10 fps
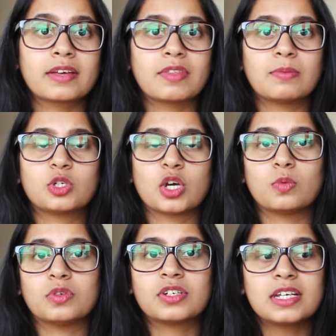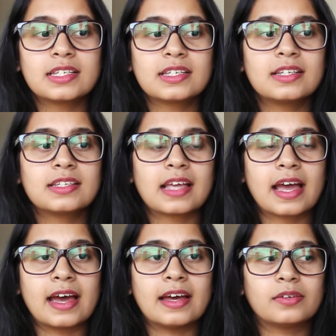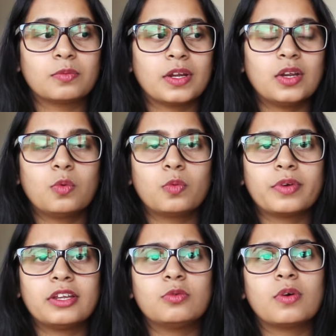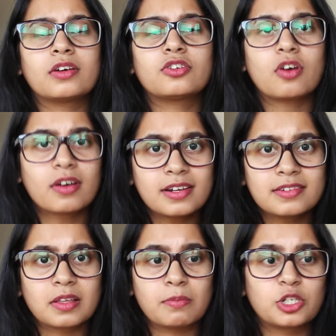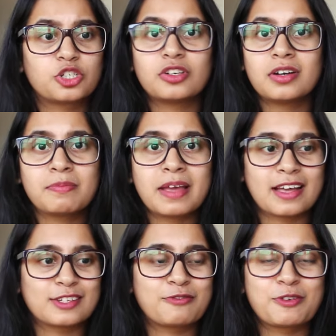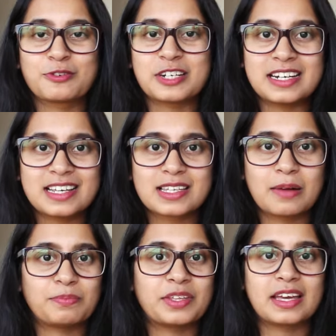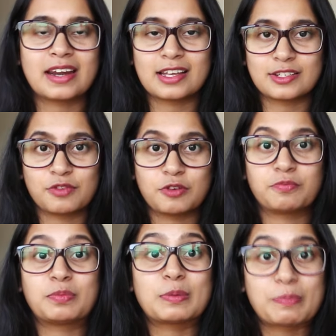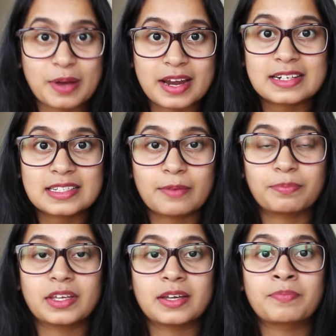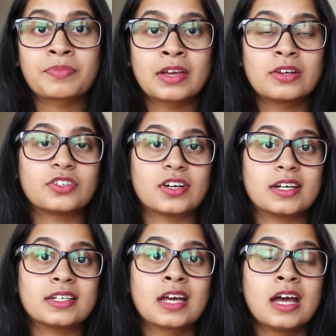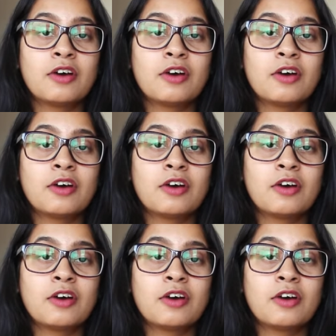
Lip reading: Give them genuine reasons, and when you are talking to them, it shouldn't be as if you're reading something and as if you've prepared something, right?